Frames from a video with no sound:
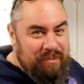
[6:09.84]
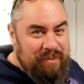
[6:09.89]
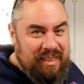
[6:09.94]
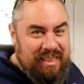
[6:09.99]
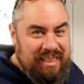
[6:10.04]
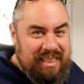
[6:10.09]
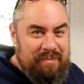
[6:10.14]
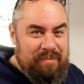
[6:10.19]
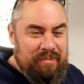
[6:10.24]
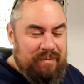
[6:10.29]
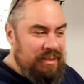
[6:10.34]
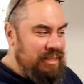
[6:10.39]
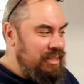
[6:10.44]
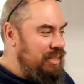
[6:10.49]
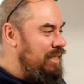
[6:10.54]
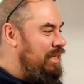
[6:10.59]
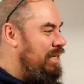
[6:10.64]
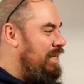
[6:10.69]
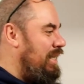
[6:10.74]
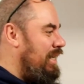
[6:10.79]
up the
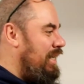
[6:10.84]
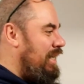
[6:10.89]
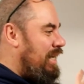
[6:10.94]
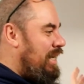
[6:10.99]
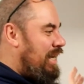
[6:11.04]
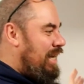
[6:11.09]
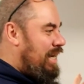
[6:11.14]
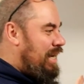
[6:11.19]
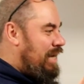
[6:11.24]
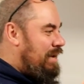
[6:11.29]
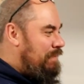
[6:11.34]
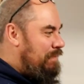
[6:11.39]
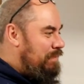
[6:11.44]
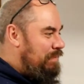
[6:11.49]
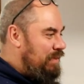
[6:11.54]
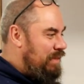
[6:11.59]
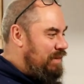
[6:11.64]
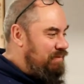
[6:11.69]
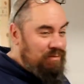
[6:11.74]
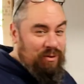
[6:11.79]
seams.
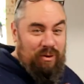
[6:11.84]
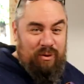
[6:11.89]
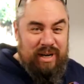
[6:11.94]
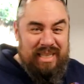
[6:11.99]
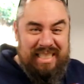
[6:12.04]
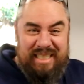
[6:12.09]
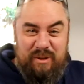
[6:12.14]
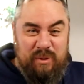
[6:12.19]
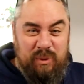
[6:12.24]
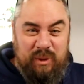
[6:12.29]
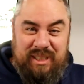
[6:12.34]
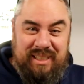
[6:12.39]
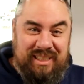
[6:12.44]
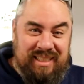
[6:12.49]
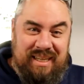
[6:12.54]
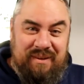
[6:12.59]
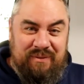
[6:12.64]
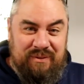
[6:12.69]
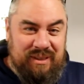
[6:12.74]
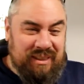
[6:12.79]
Um, I've already noticed
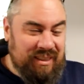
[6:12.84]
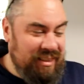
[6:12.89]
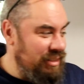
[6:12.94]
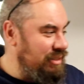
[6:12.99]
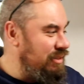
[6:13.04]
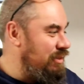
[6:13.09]
a difference.